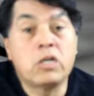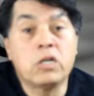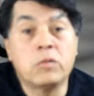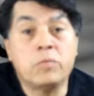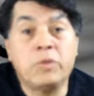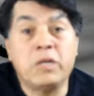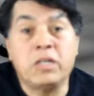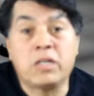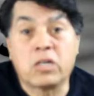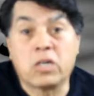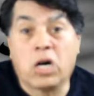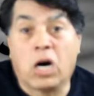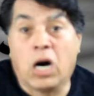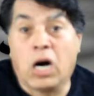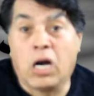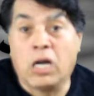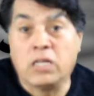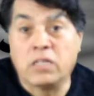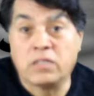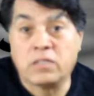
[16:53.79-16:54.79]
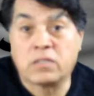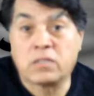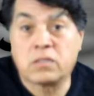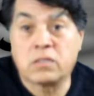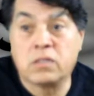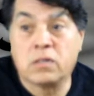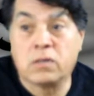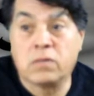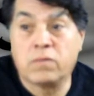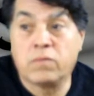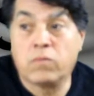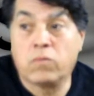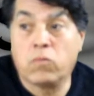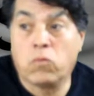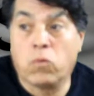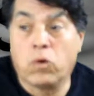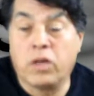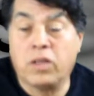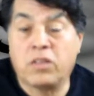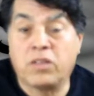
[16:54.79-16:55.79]
could be the cause of
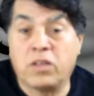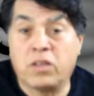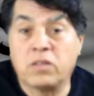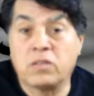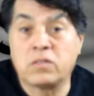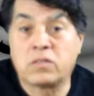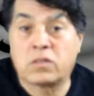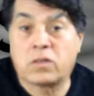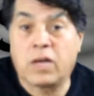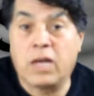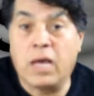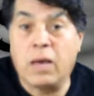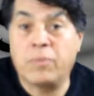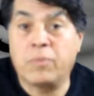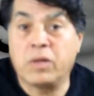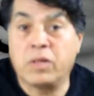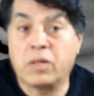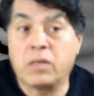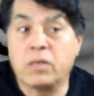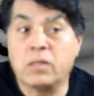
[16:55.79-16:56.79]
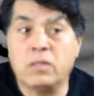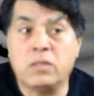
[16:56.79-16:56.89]
the way things are happening.